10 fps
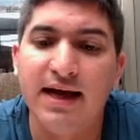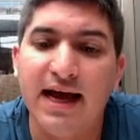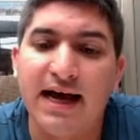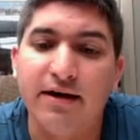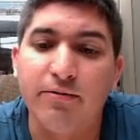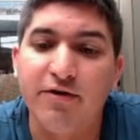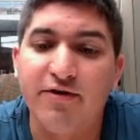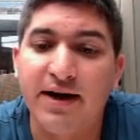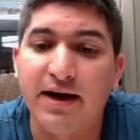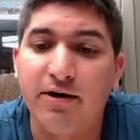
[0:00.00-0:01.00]
And we
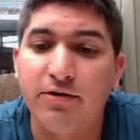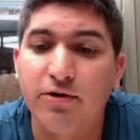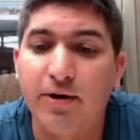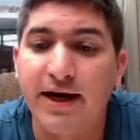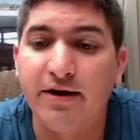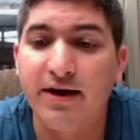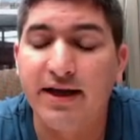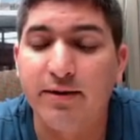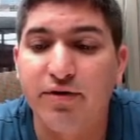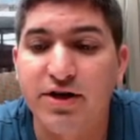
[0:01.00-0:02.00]
found out quite early
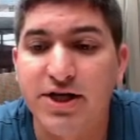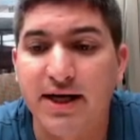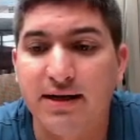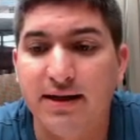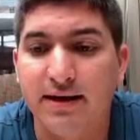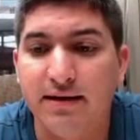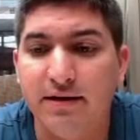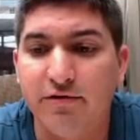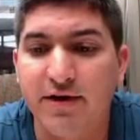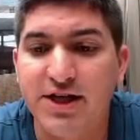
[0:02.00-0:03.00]
in the project that
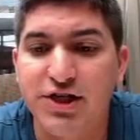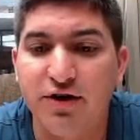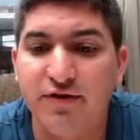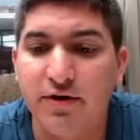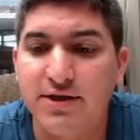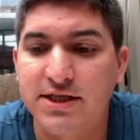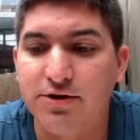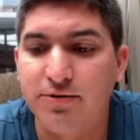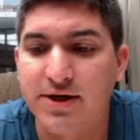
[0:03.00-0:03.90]
the ratio of those two,